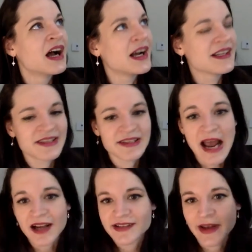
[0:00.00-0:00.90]

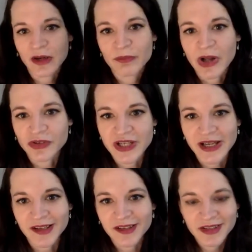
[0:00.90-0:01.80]
stacks that are
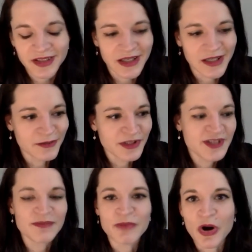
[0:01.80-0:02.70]
belching
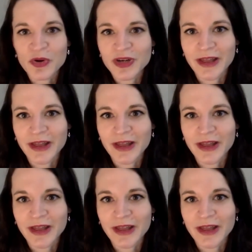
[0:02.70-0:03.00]
smoke,